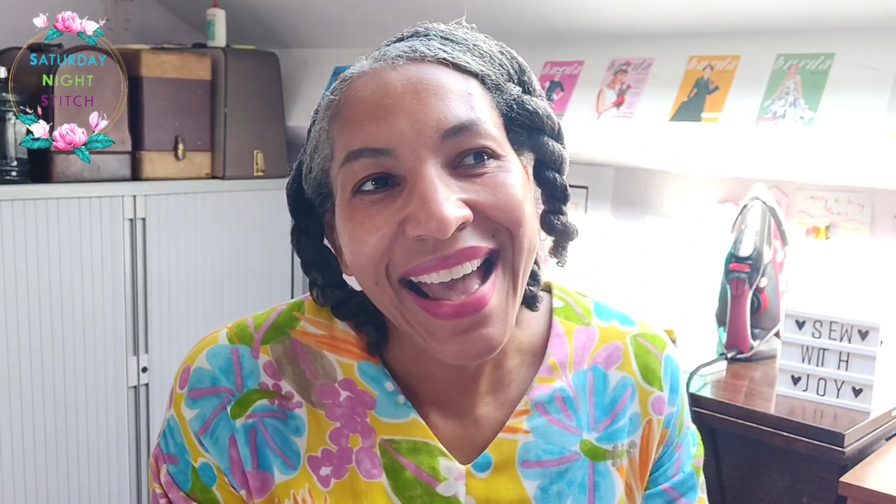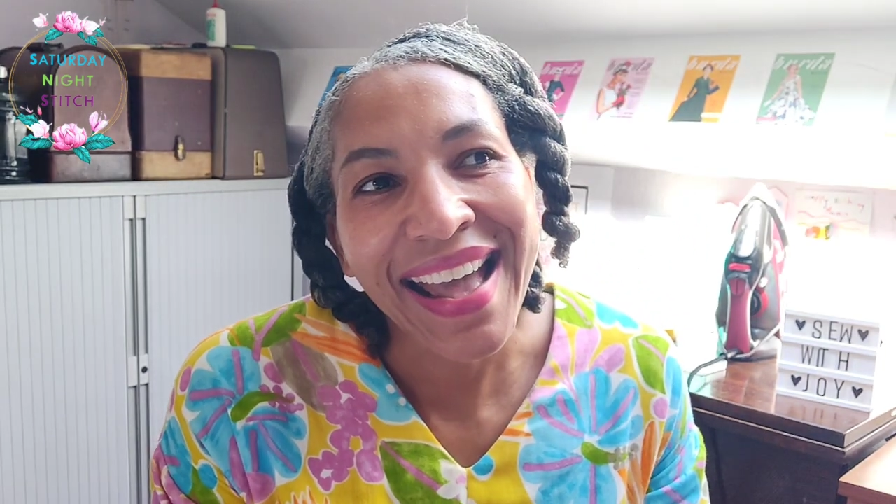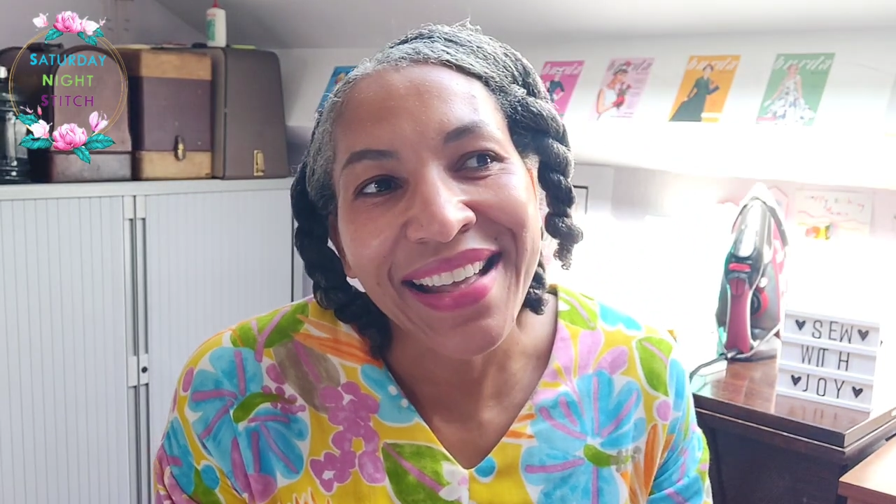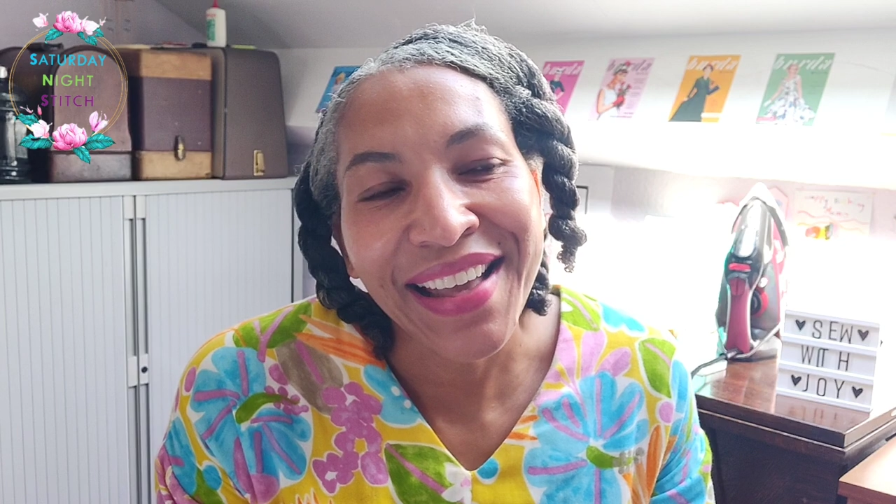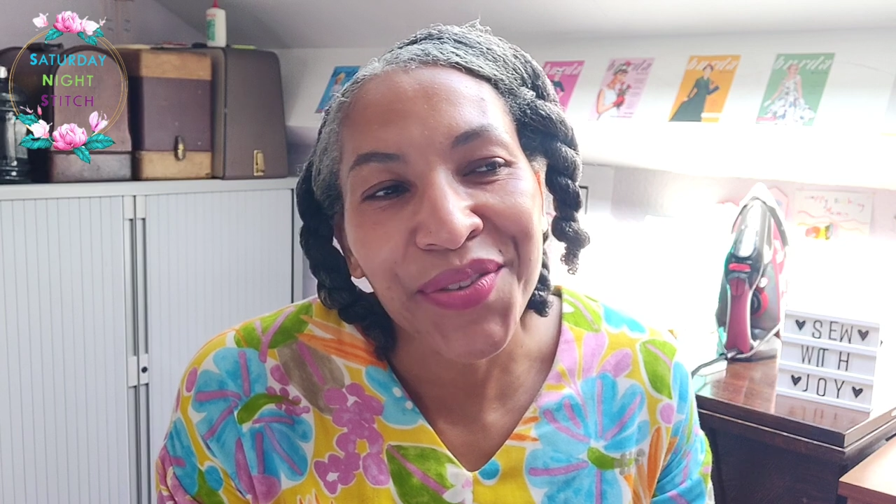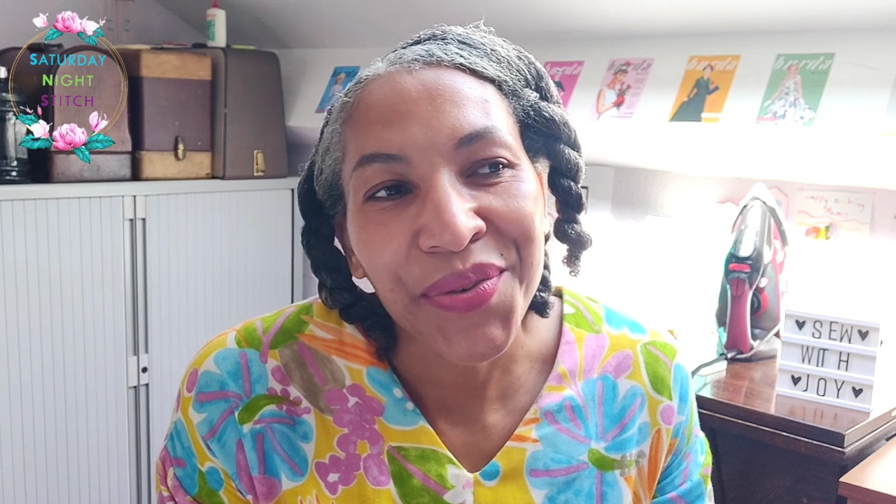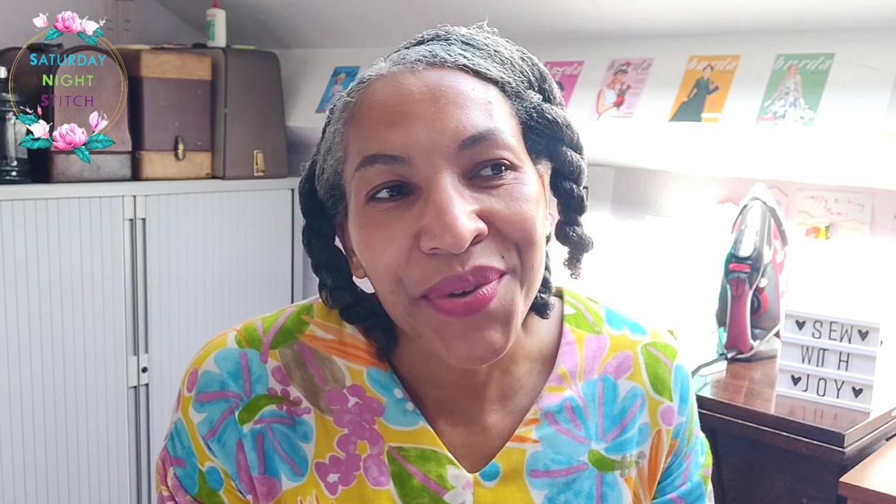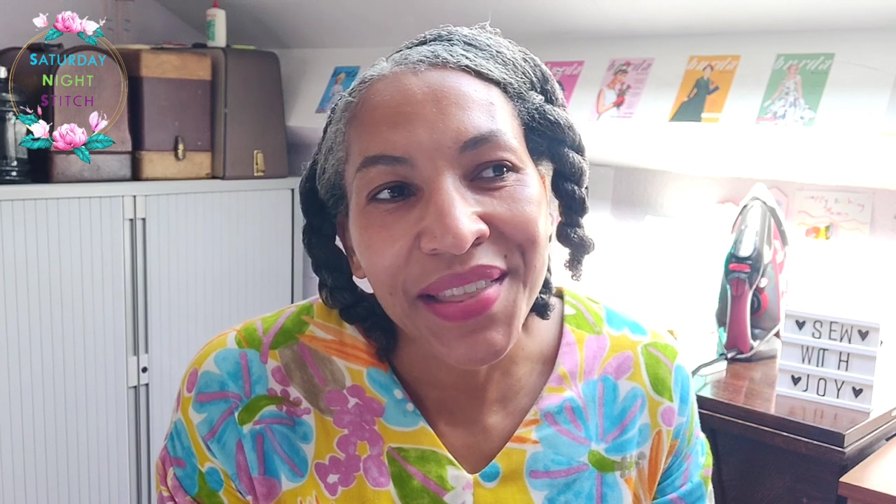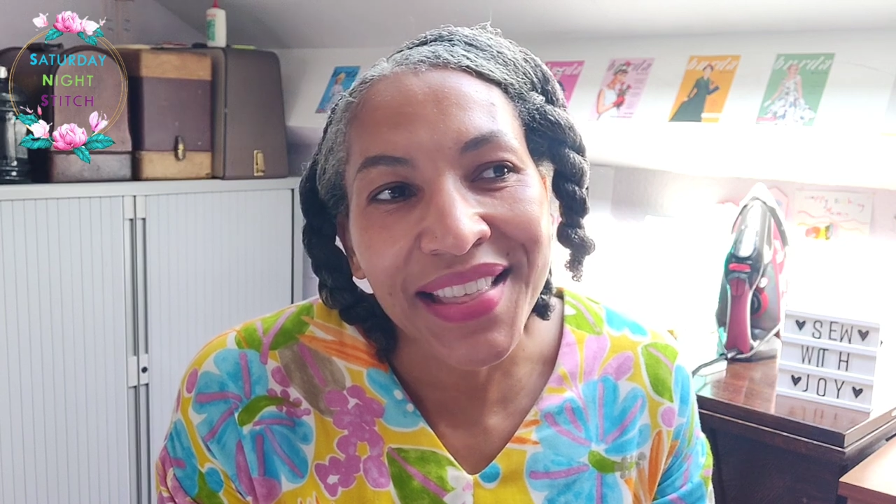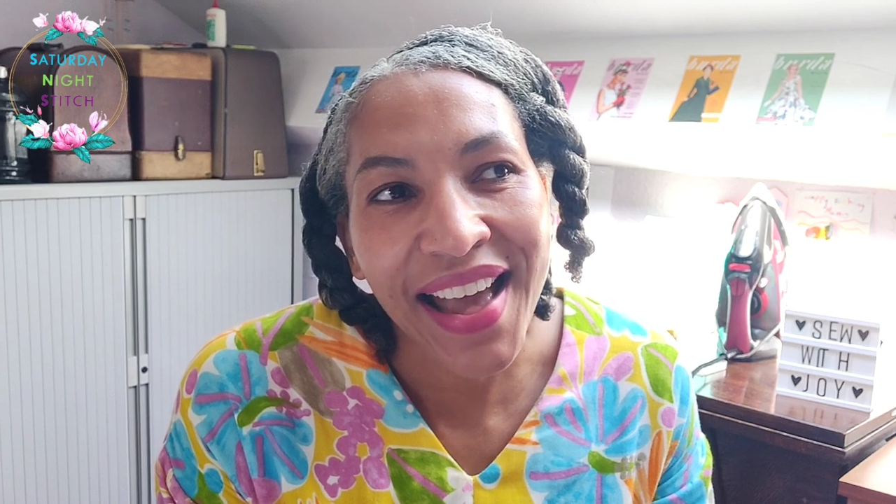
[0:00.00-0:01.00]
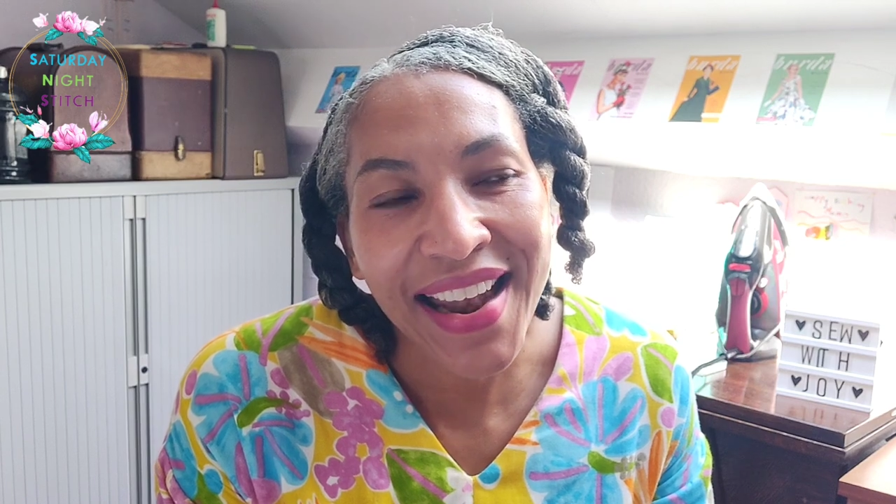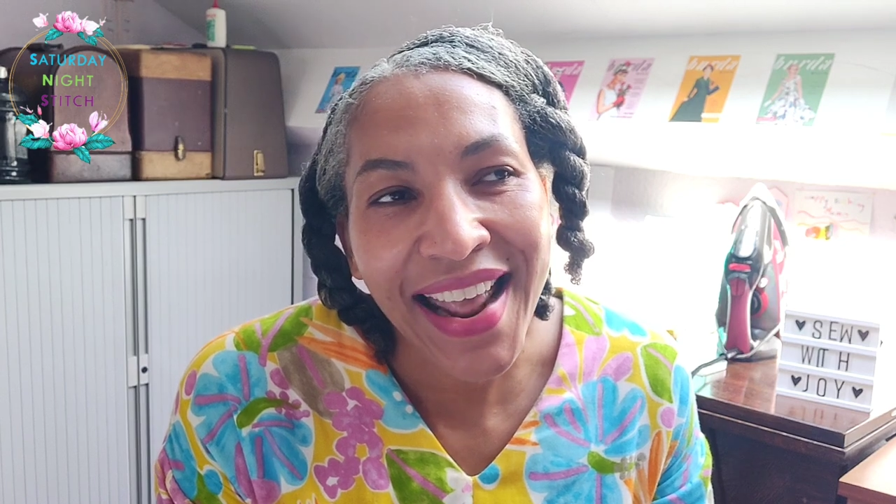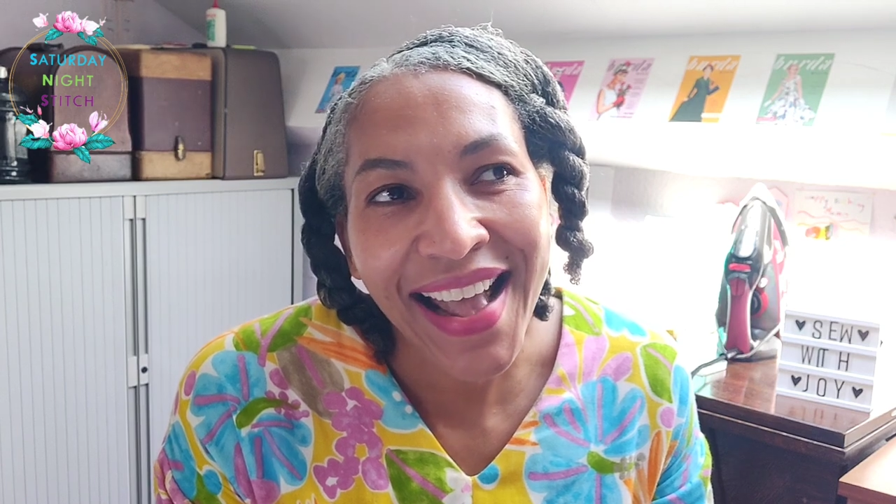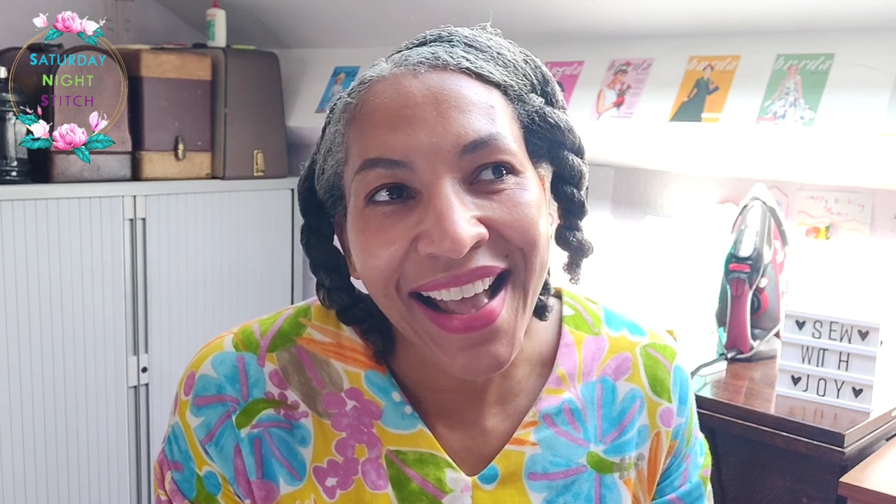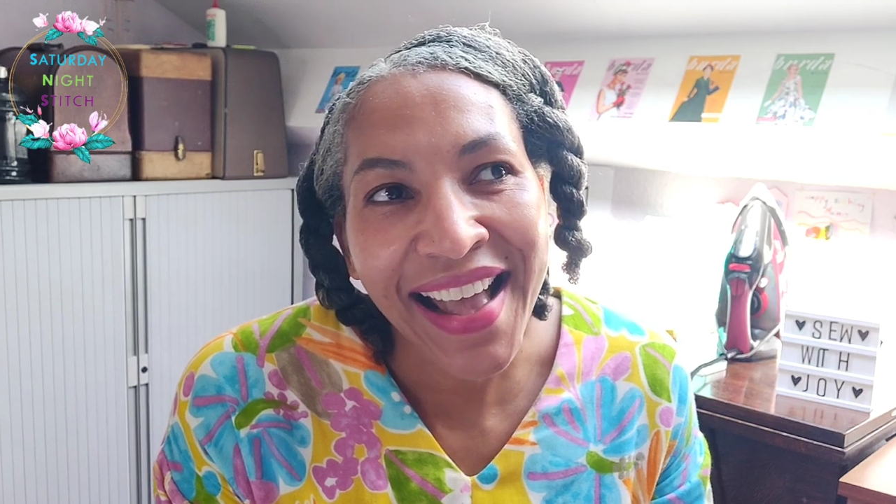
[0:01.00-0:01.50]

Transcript: And, and doing that.